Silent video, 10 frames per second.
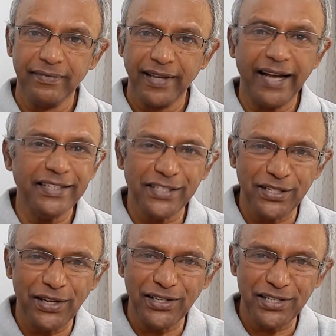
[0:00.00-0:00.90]
And this is
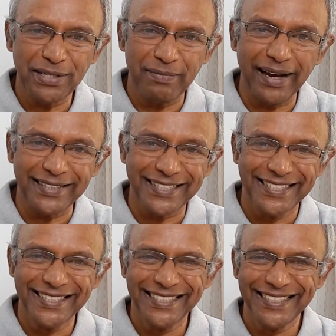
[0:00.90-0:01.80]
not just
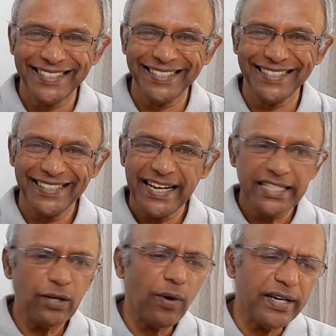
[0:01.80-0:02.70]
maths.
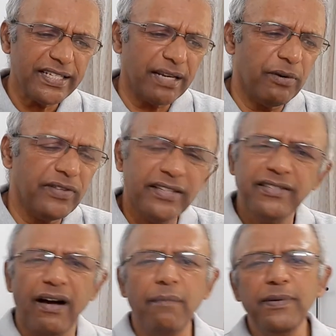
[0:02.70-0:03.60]
So what are some of the
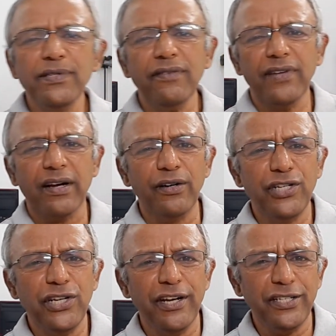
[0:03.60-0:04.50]
examples of
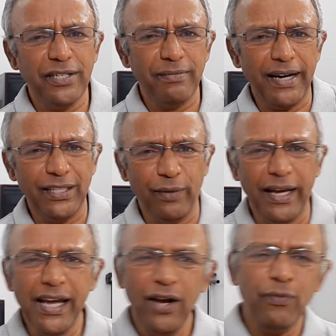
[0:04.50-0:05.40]
negotiation, by the
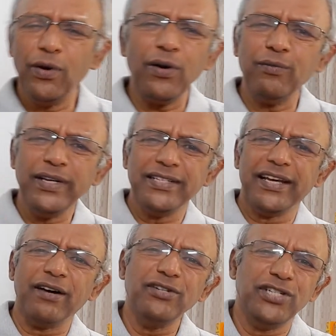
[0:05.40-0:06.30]
way? We always
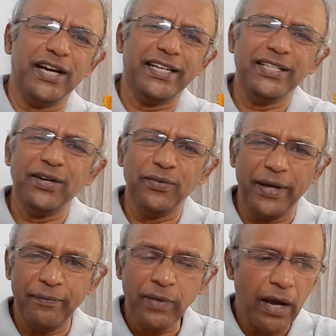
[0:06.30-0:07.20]
negotiate, don't
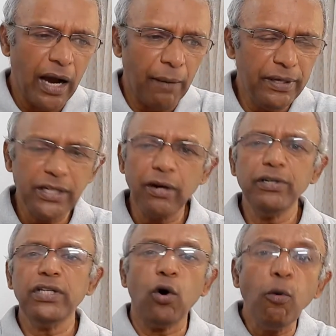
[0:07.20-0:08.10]
we? I mean, you go
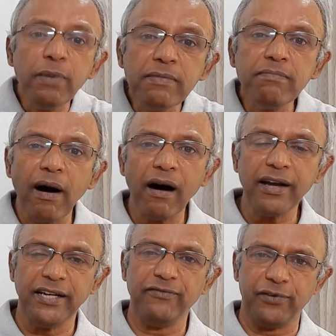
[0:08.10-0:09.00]
to the open
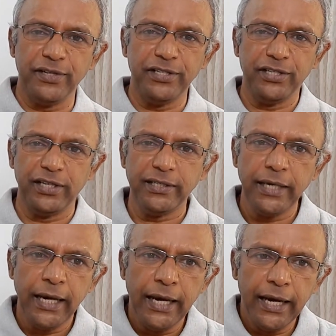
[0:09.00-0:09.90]
market, for instance,
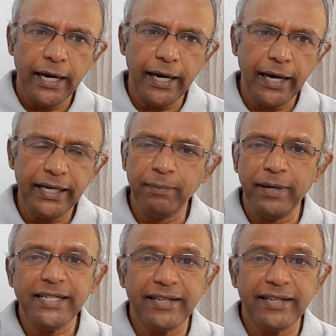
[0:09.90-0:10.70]
in a place